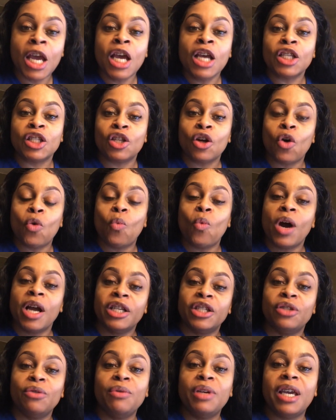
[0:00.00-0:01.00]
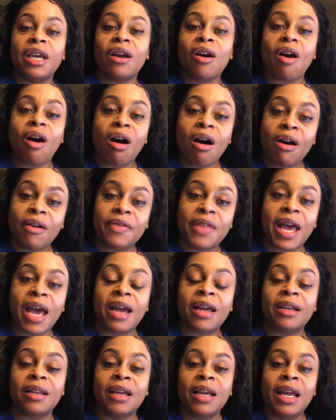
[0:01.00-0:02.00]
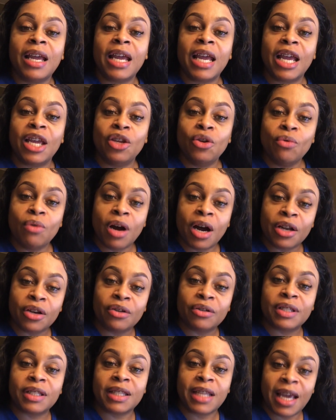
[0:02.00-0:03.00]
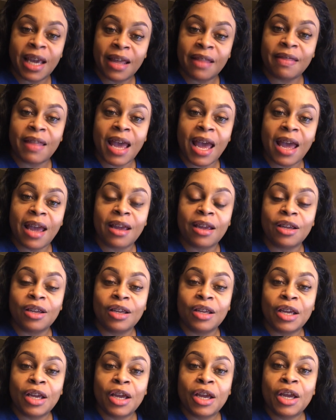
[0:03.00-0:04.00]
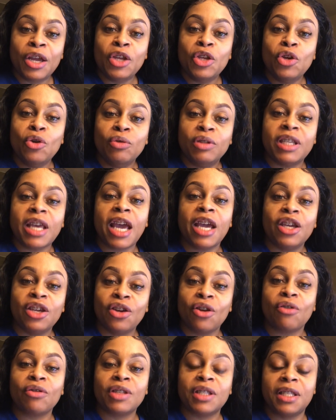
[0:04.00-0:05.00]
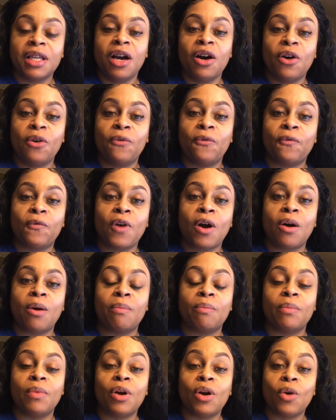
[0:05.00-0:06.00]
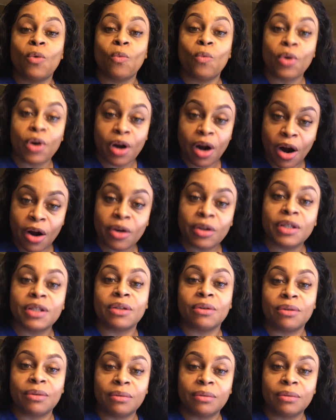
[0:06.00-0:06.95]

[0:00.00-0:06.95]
So once you get all that and you understand that, you take yourself from rehearsal